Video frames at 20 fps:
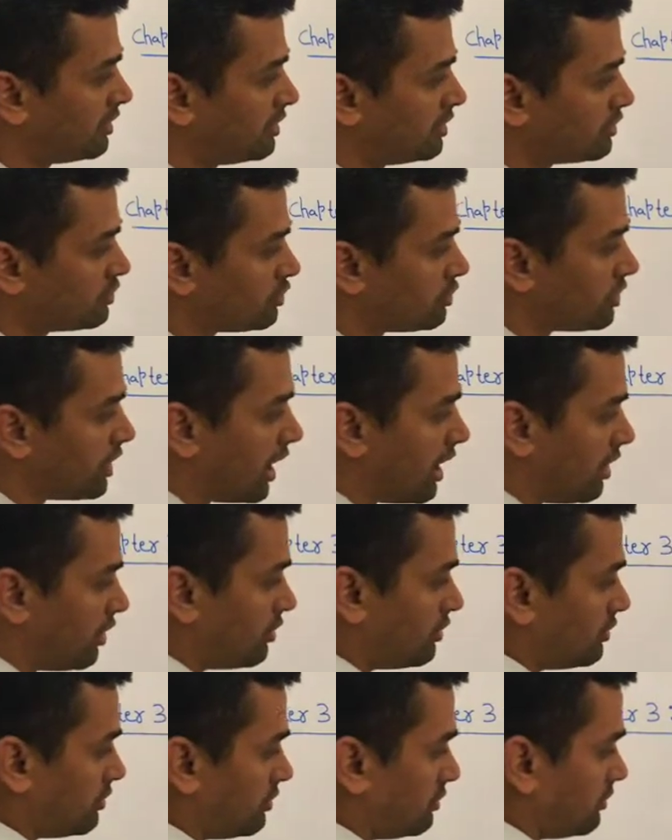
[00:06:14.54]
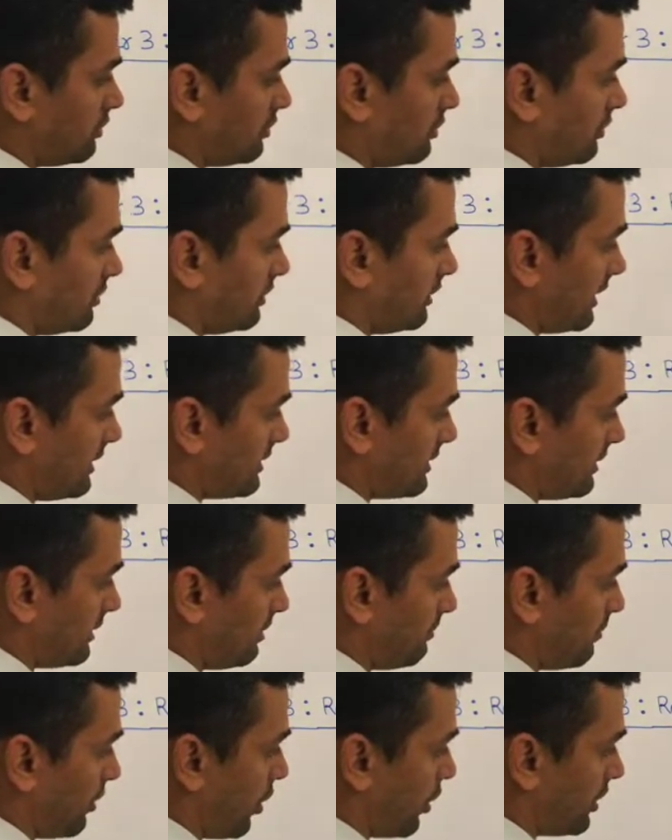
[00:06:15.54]
So now let's say
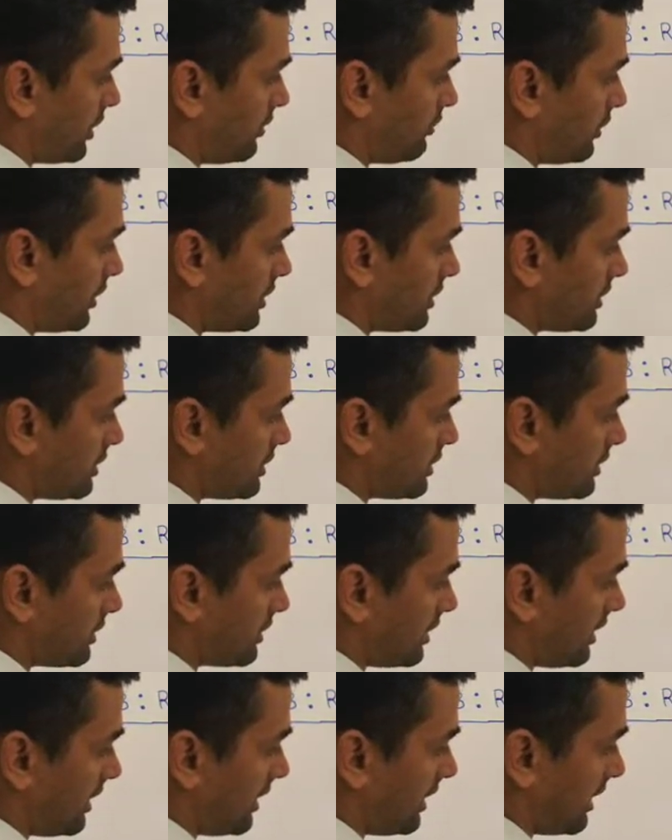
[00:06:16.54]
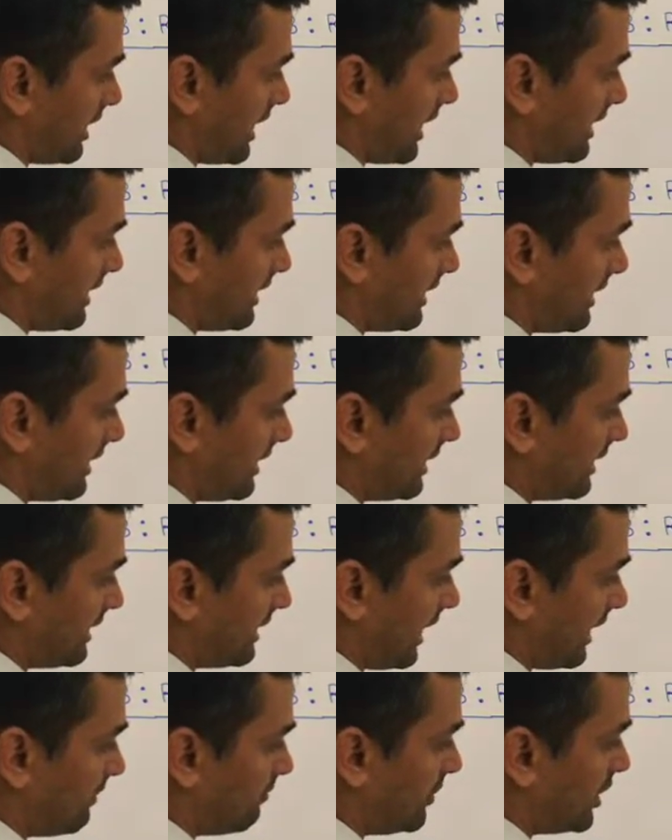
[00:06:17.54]
the body was at
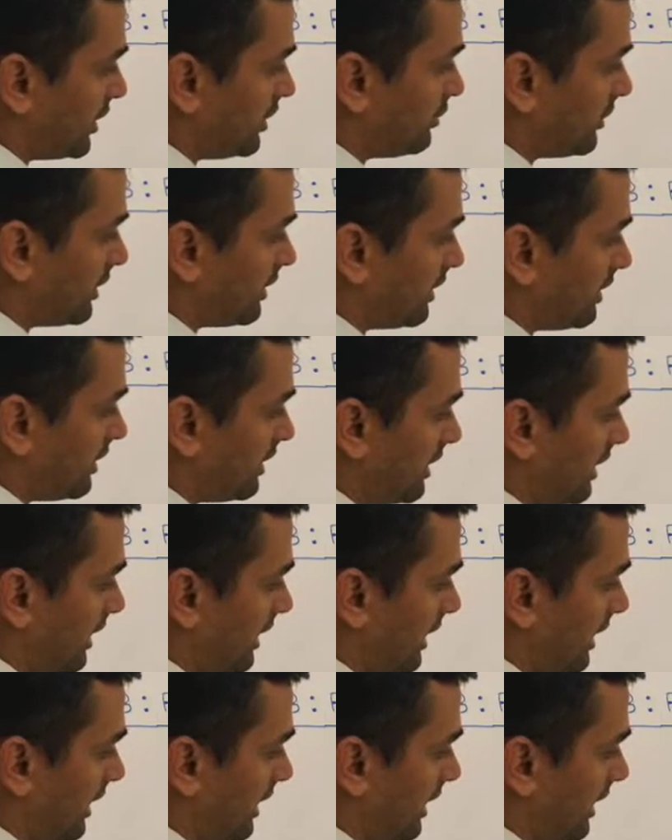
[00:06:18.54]
time t1